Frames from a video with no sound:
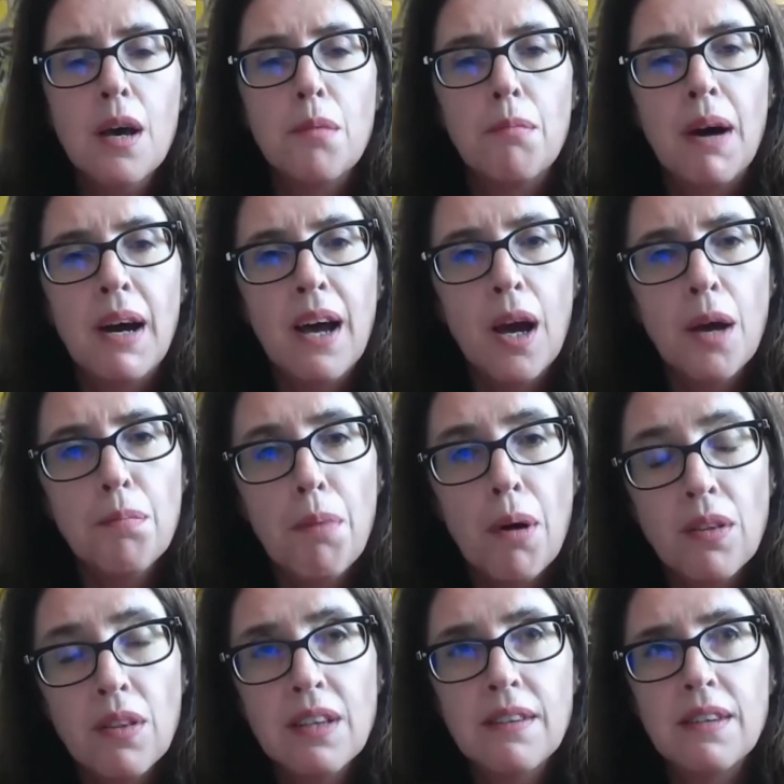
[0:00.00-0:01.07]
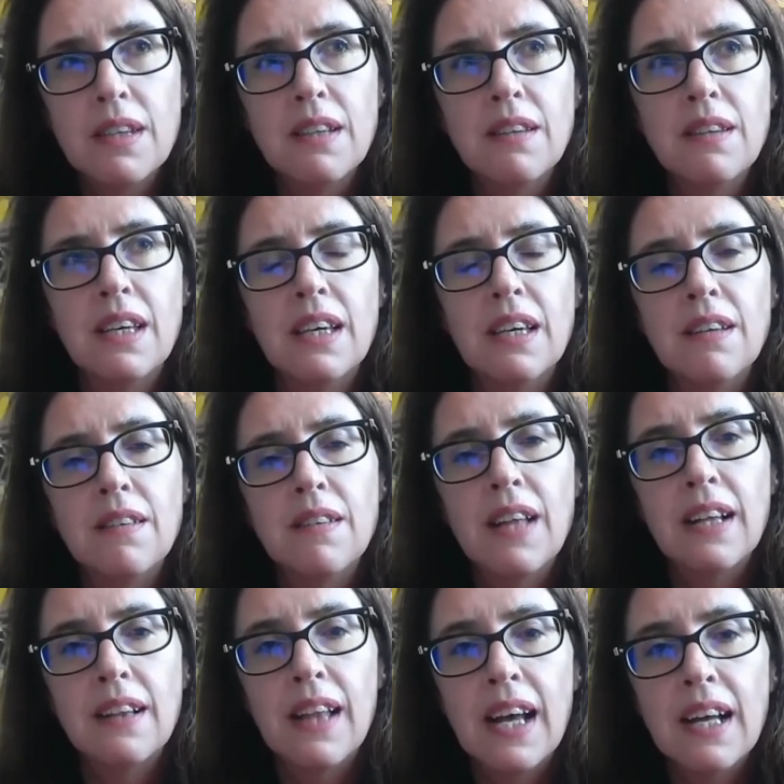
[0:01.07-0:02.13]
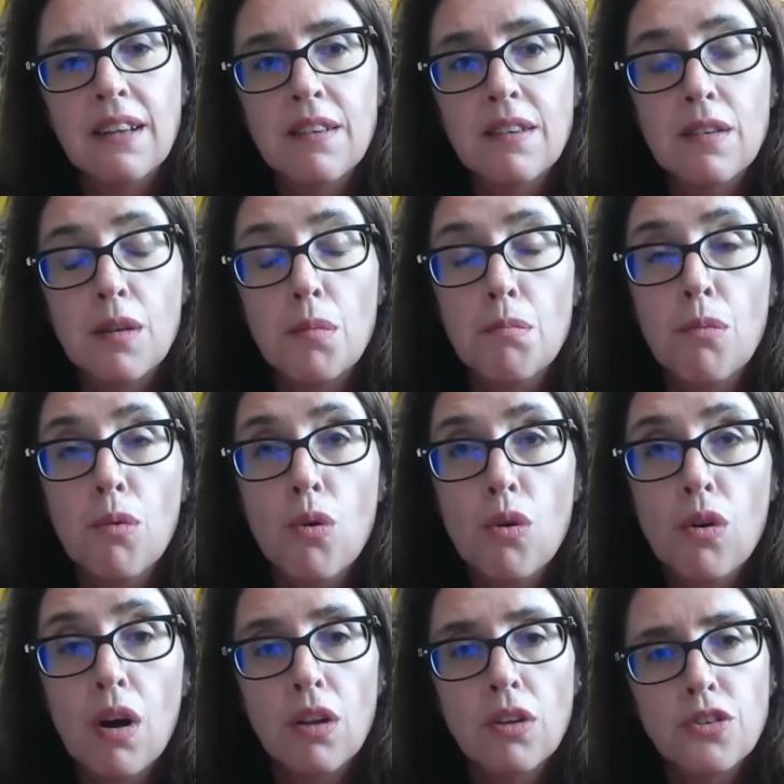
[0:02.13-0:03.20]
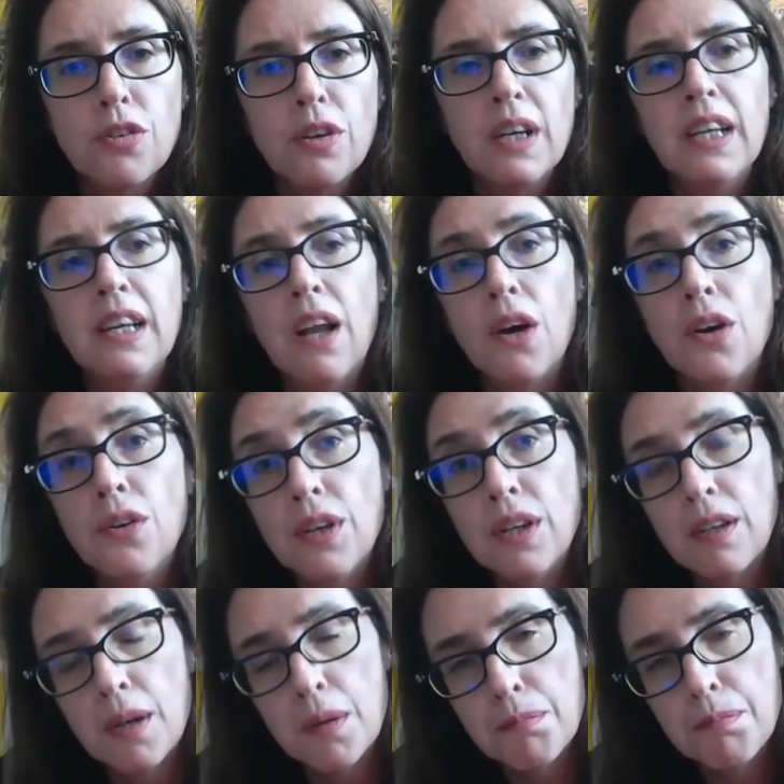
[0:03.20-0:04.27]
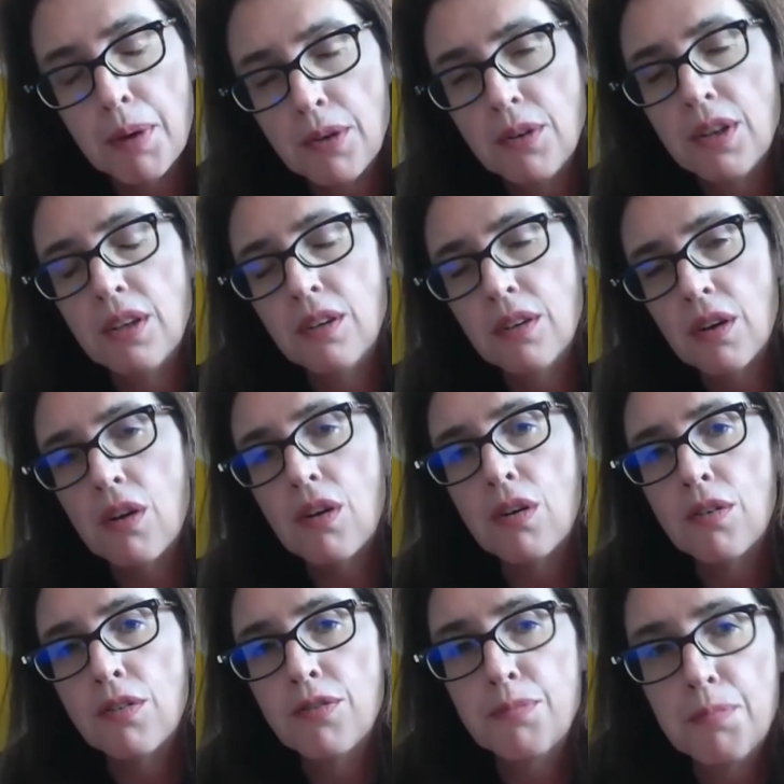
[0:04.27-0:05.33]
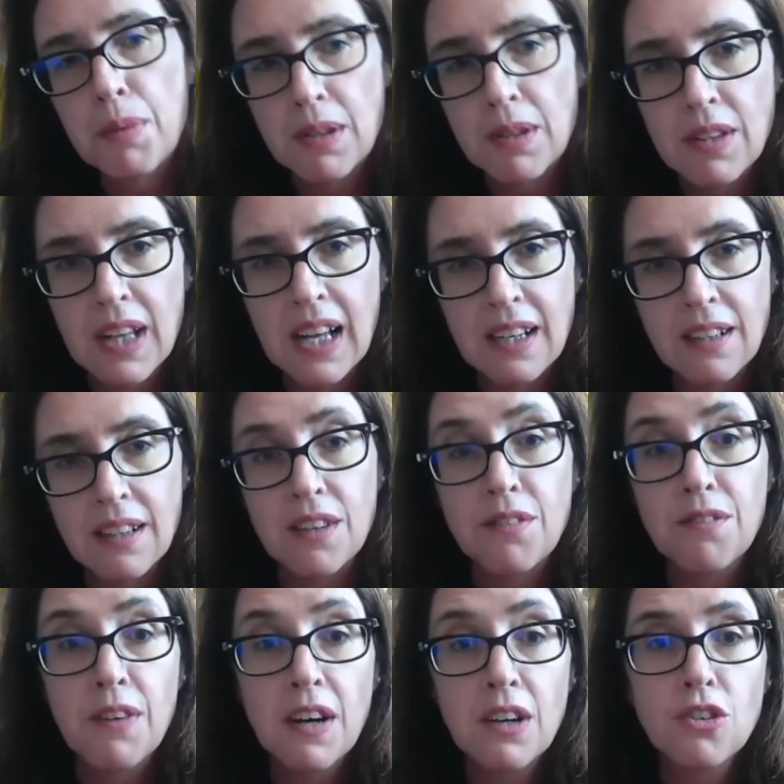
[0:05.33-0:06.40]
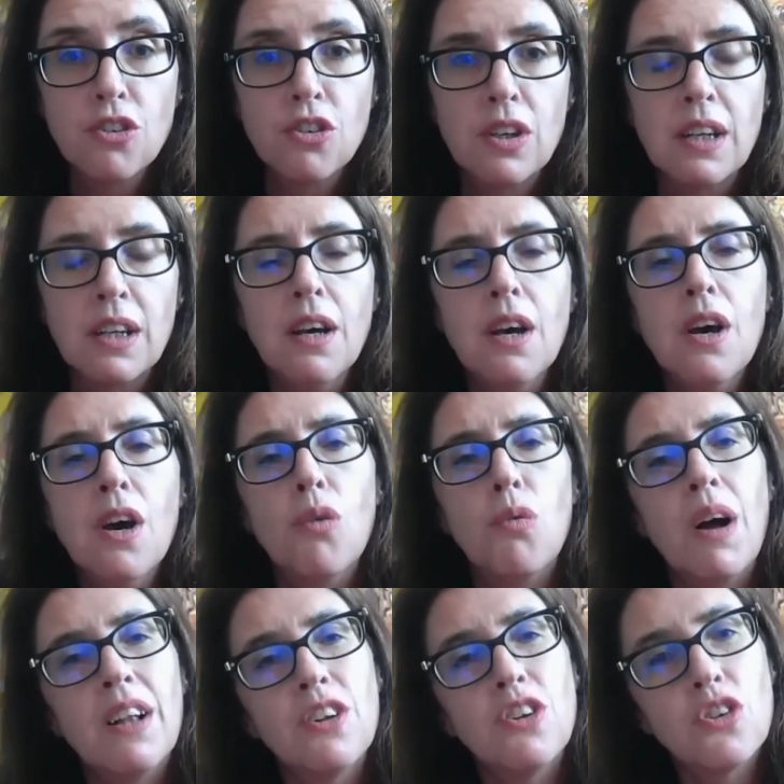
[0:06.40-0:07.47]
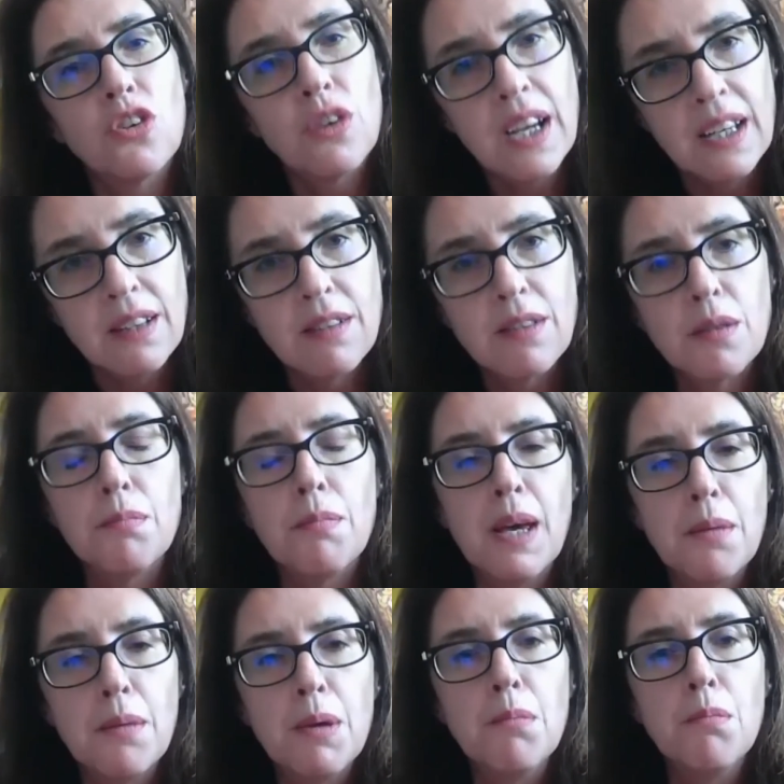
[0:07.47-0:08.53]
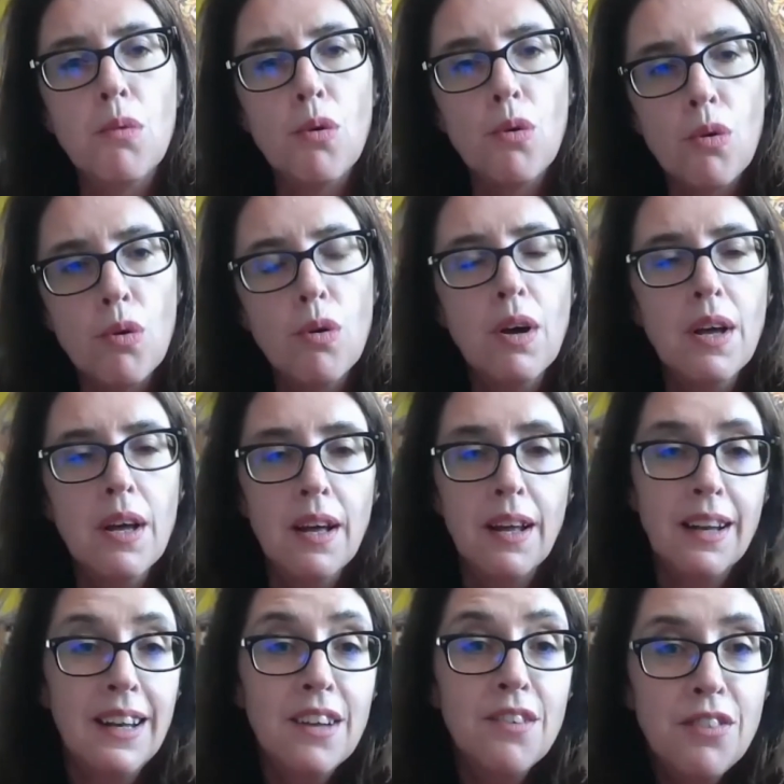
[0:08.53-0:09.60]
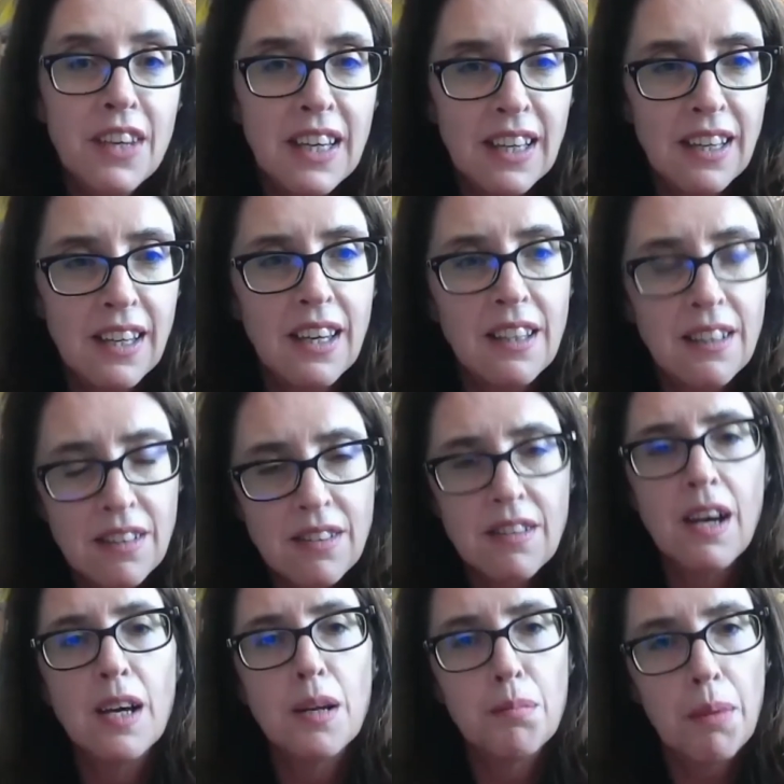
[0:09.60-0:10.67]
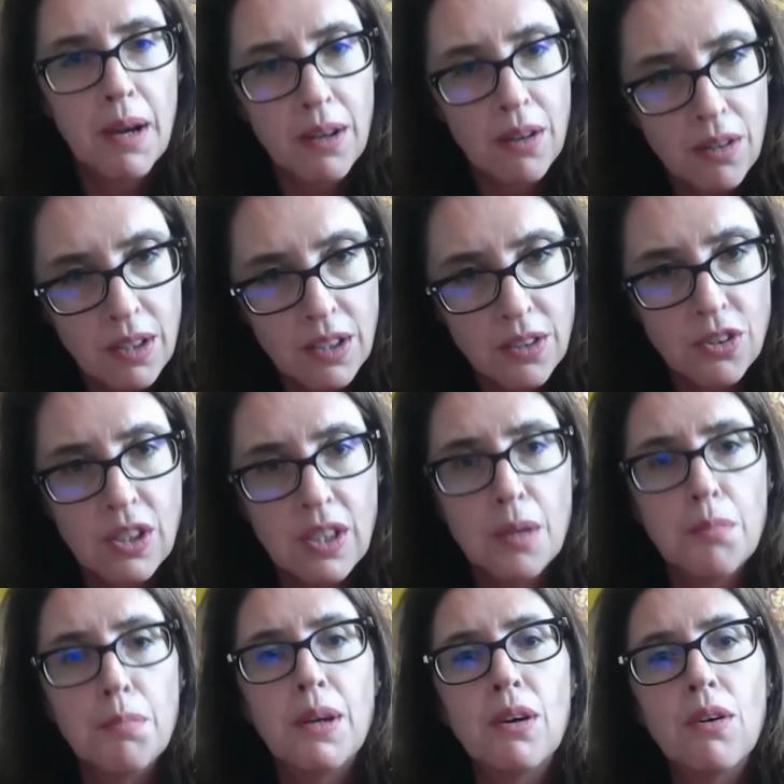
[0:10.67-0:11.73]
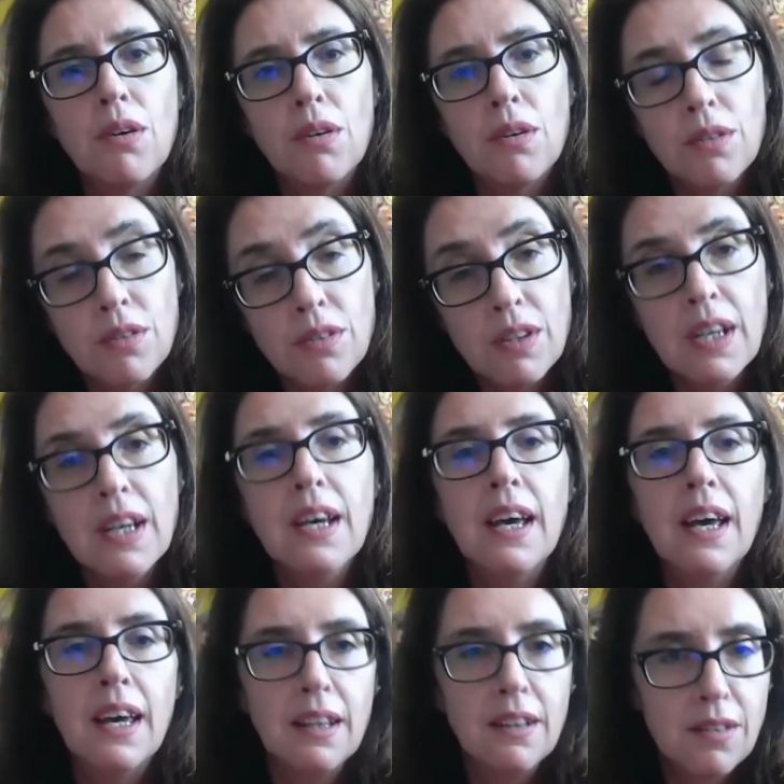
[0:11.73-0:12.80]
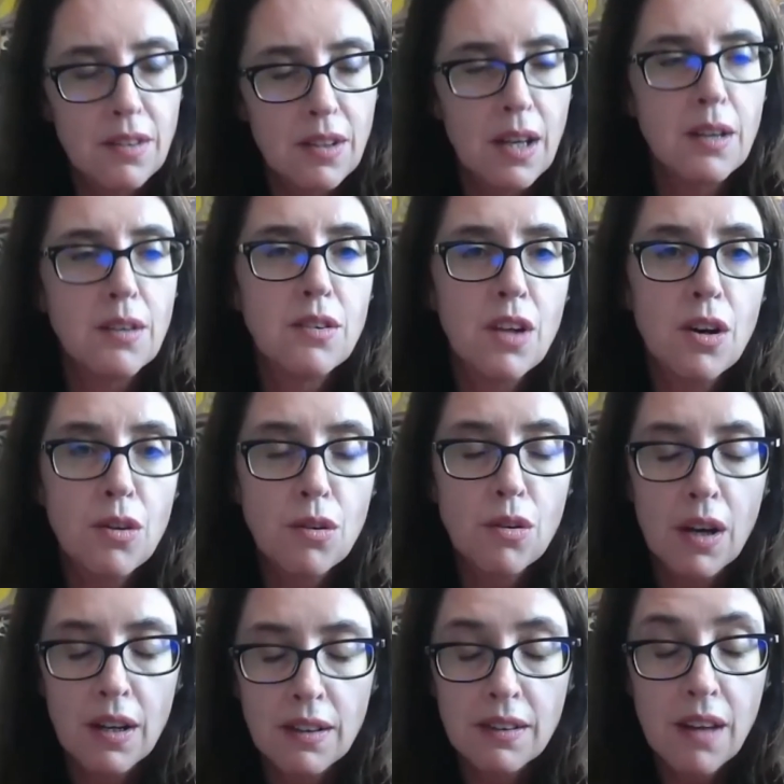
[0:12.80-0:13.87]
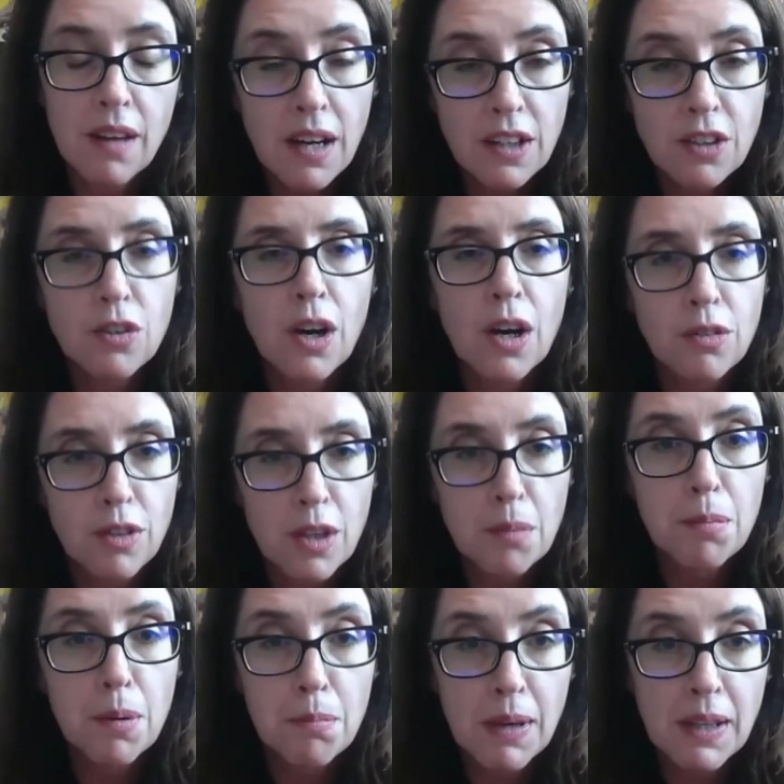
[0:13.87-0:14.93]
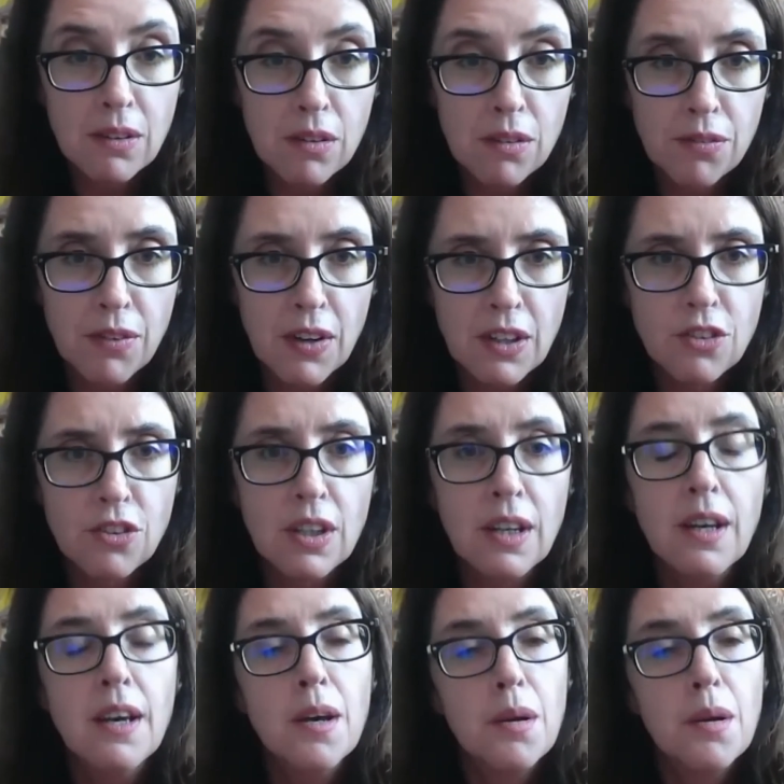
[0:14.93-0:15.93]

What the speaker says: My hypothesis is that that's the more culturally loaded component of personality function, while traits may be more living inside biology because it's so tied to our temperamental function.